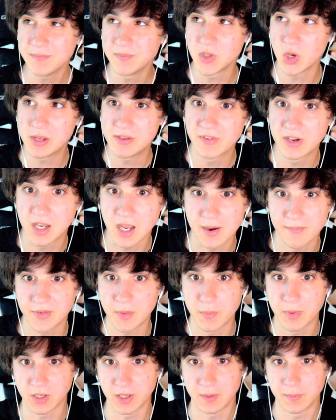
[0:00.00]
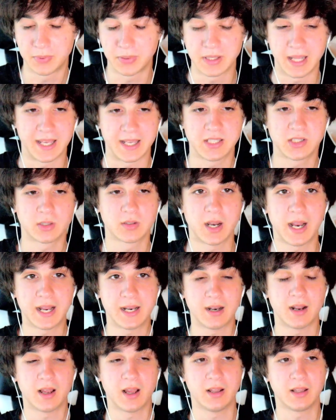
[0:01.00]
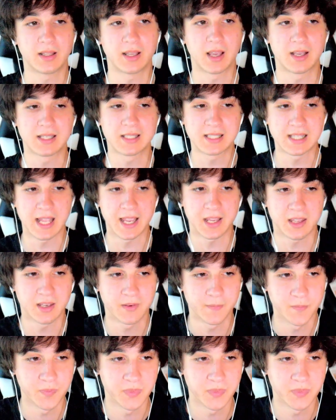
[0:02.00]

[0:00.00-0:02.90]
don't even come from a good place, right? It's like